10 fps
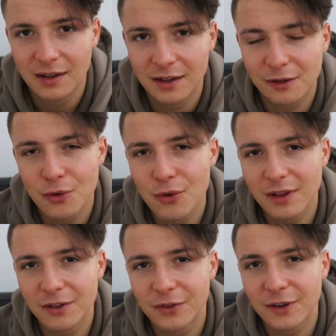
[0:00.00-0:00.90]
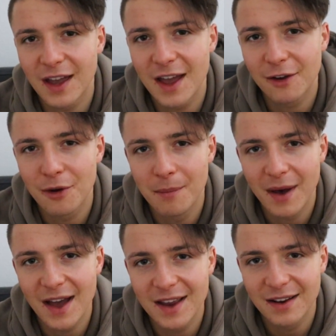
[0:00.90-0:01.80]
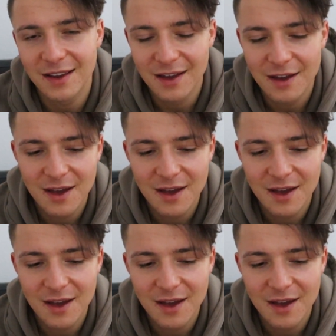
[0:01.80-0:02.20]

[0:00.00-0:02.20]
it's cool if you can combine